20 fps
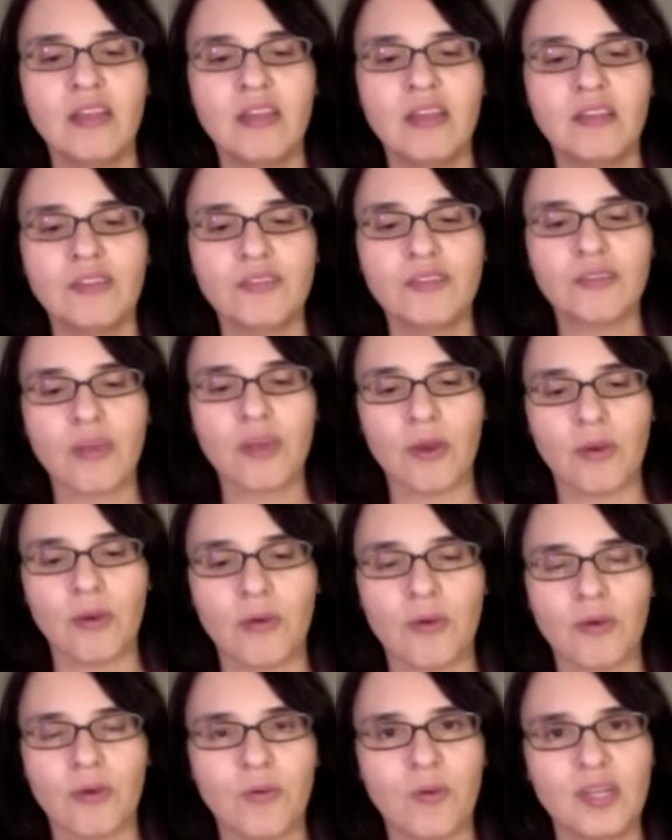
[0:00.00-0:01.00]
So,
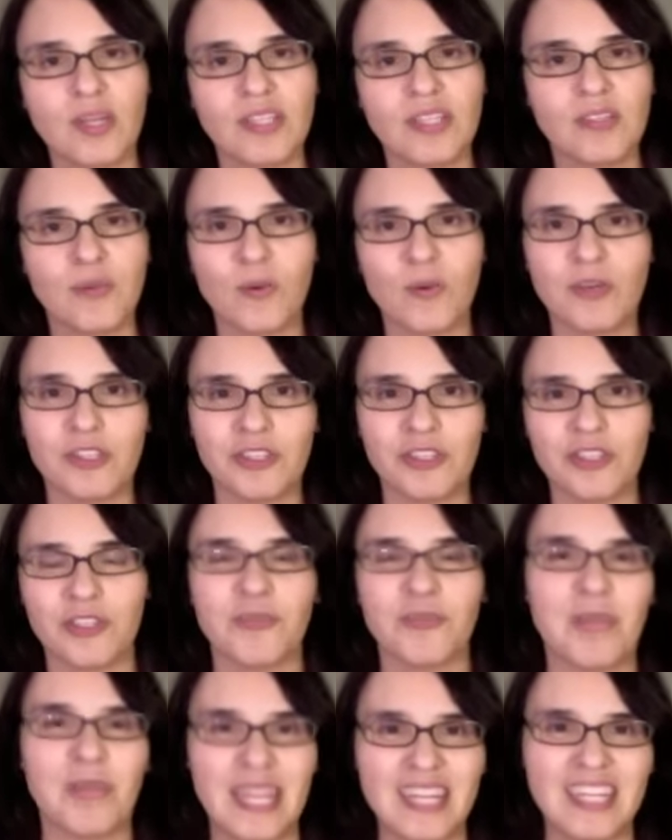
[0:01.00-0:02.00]
what do orchards
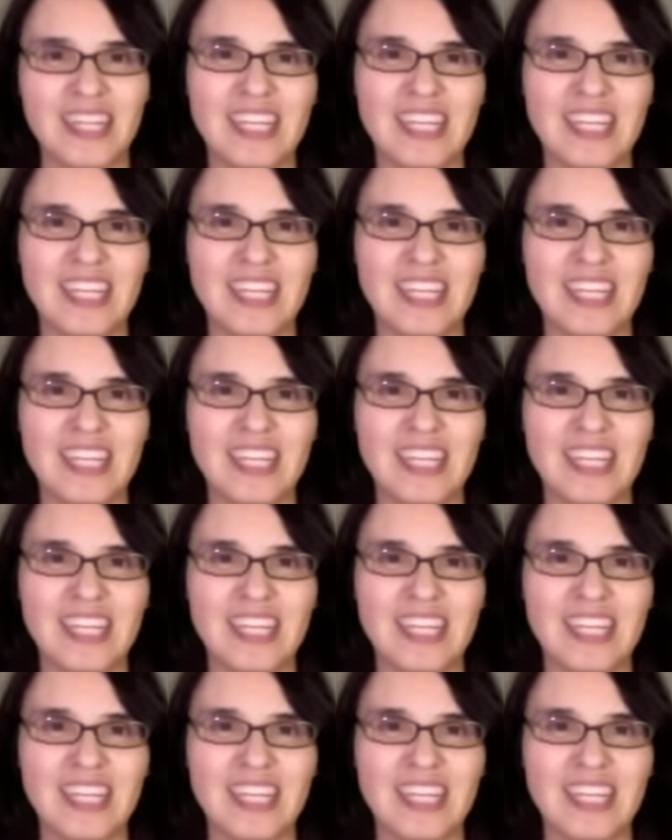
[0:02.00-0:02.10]
mean?